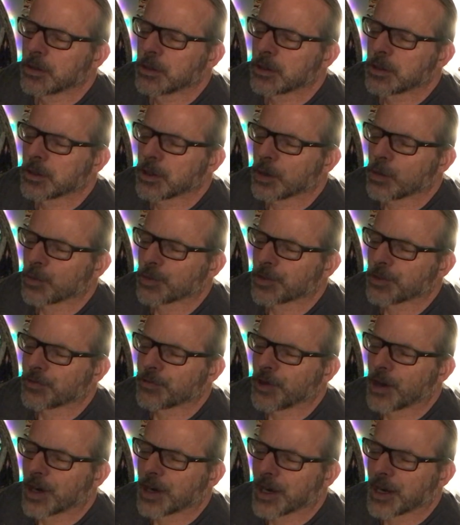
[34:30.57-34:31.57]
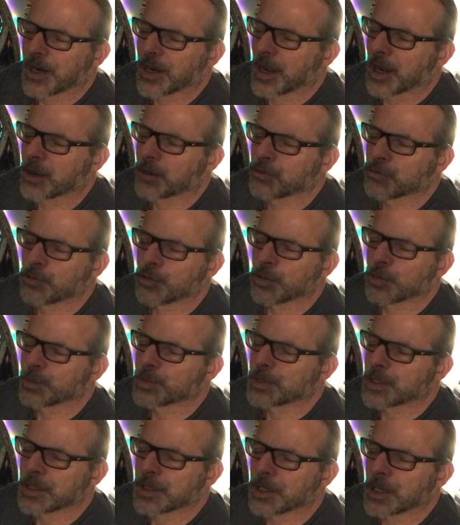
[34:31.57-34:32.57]
with the Friday night
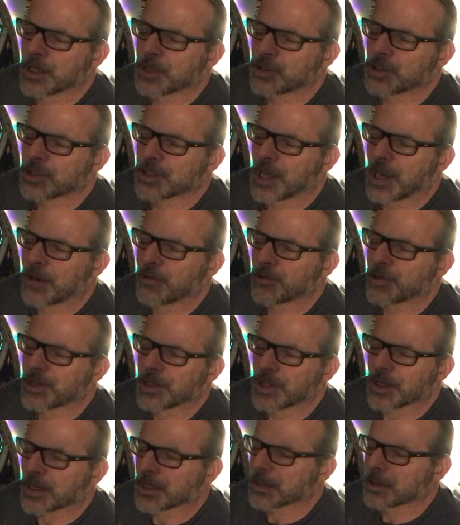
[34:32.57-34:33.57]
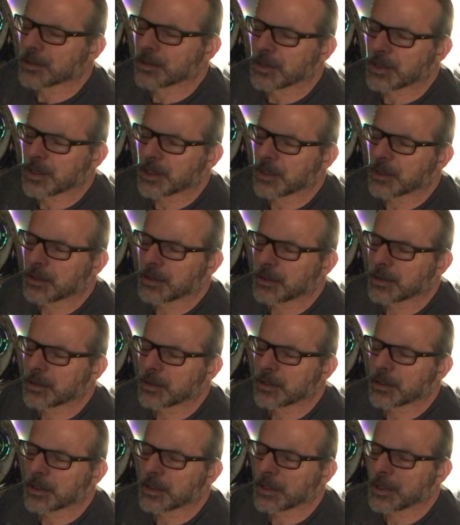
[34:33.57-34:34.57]
groups and just everything.
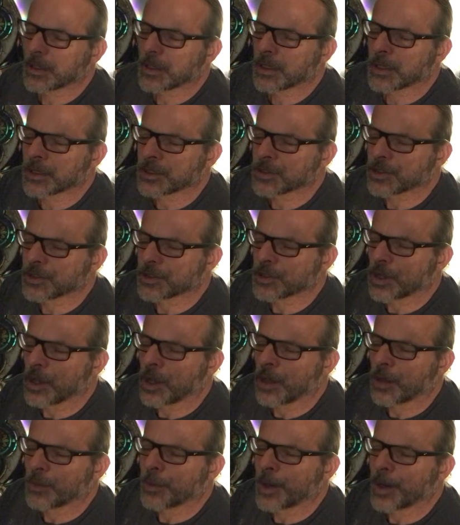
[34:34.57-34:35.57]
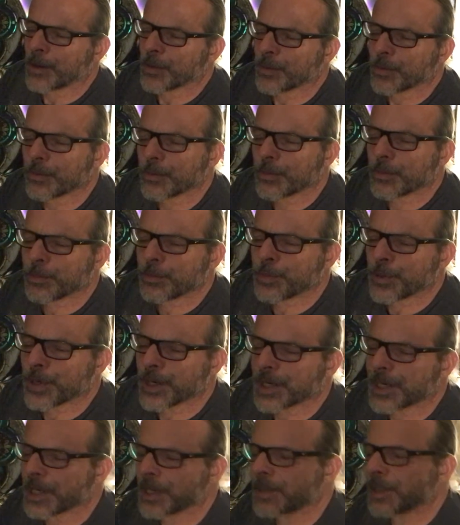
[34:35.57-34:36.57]
It's just all about
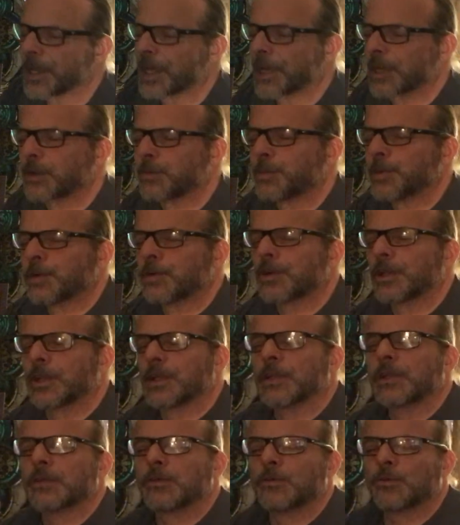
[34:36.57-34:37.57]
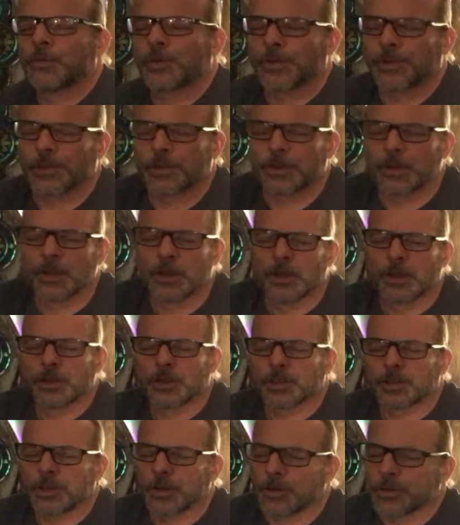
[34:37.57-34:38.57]
bringing in that community with
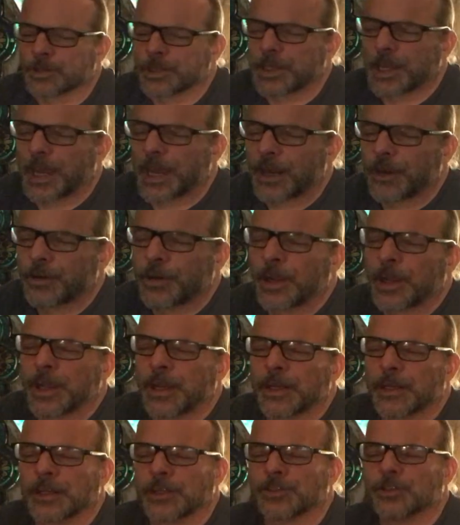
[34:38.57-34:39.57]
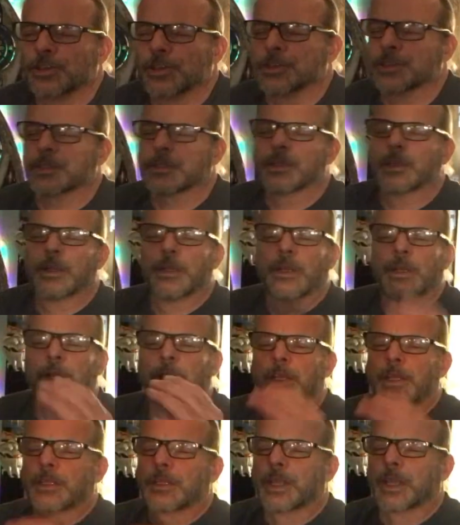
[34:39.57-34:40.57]
Soul Saturday and just
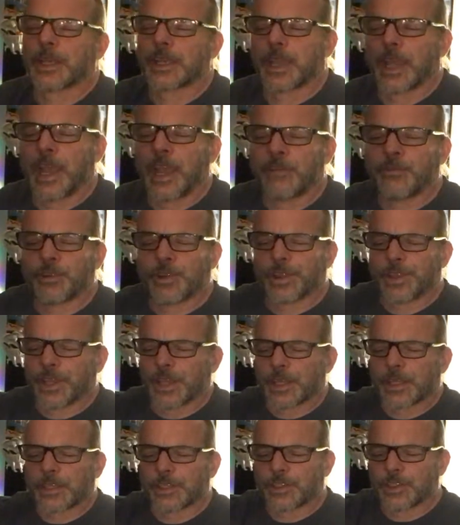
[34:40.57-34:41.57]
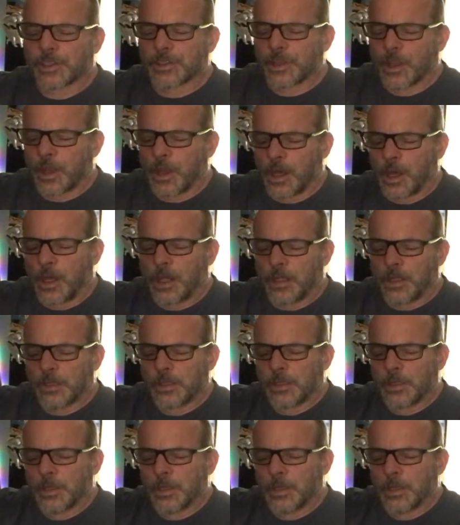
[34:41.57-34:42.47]
like everything. It's just all